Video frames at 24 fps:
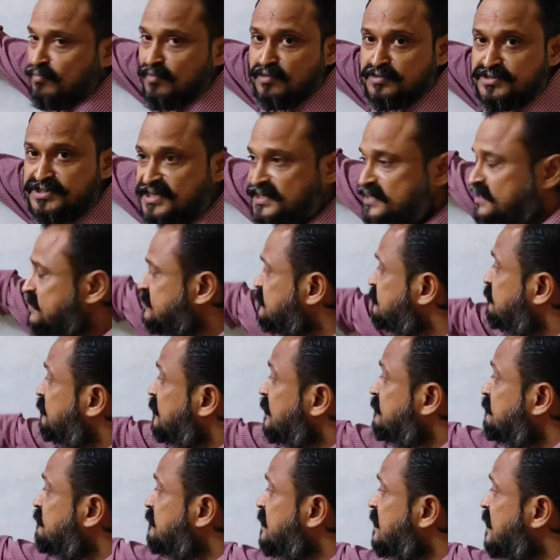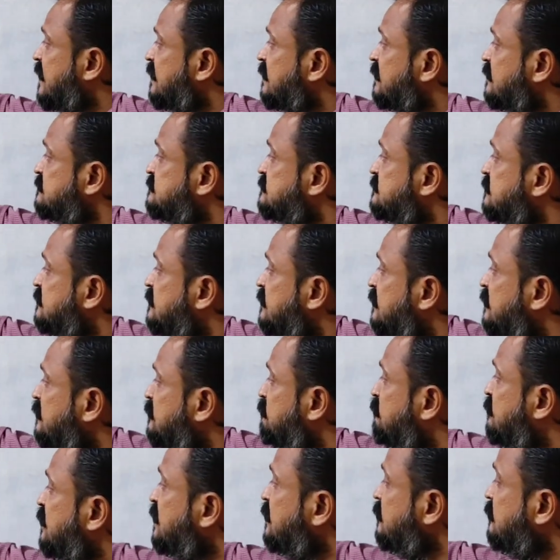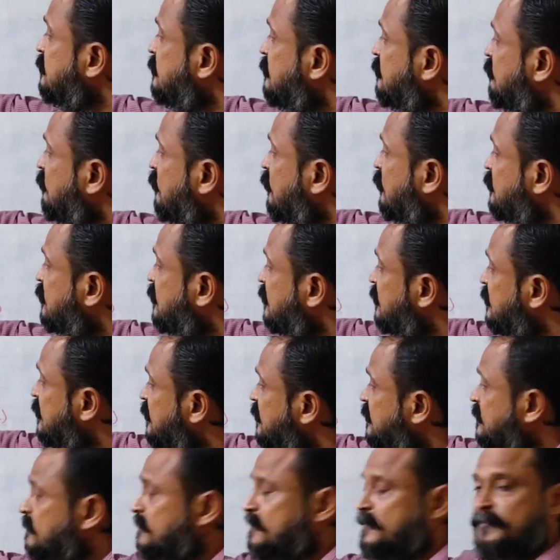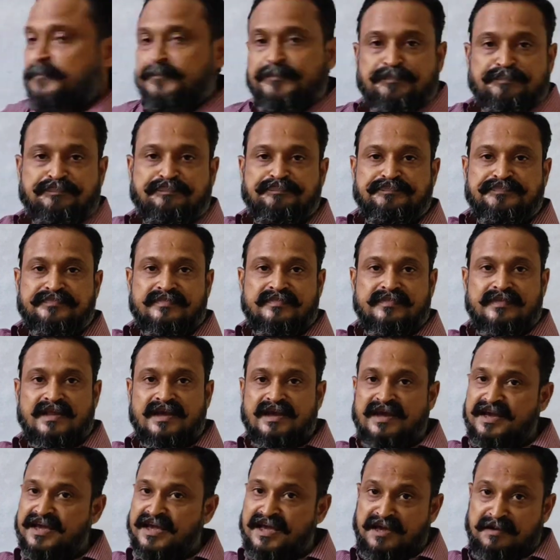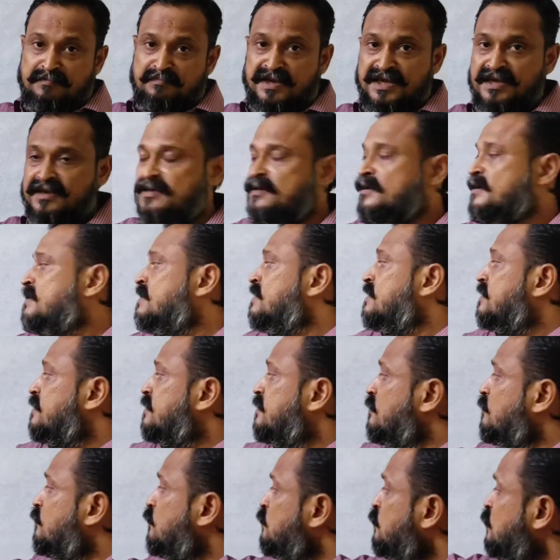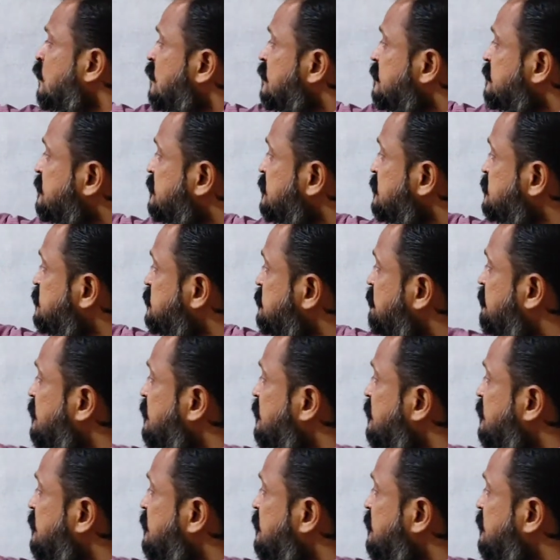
motion in, when we are considering B on link AB. Now this